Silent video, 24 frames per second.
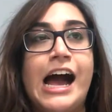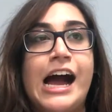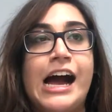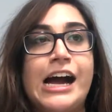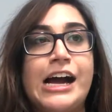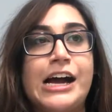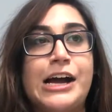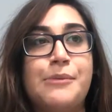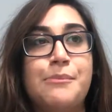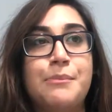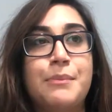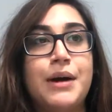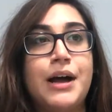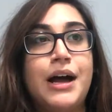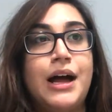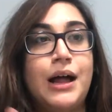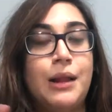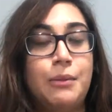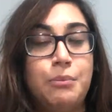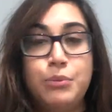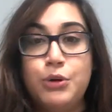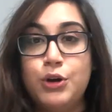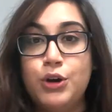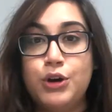
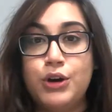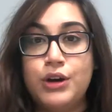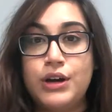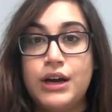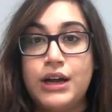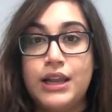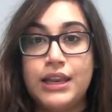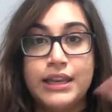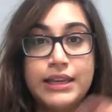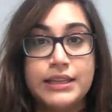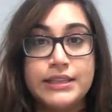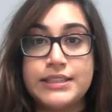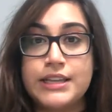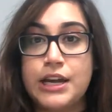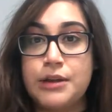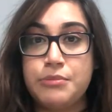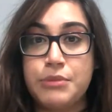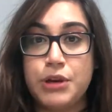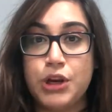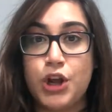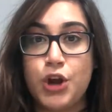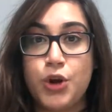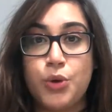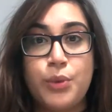I'll put a link down
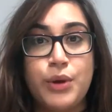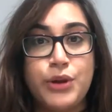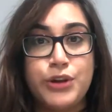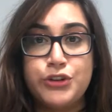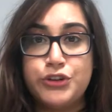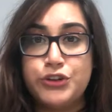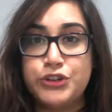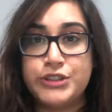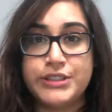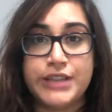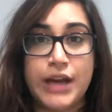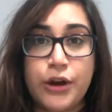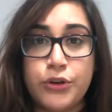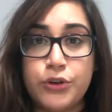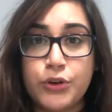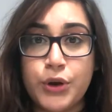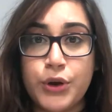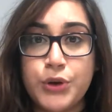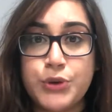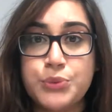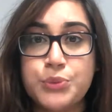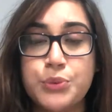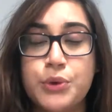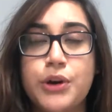below where you can
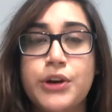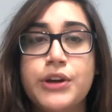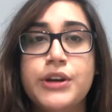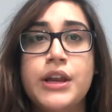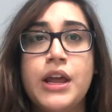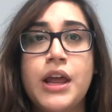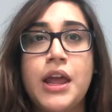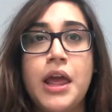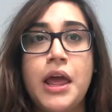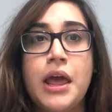download one,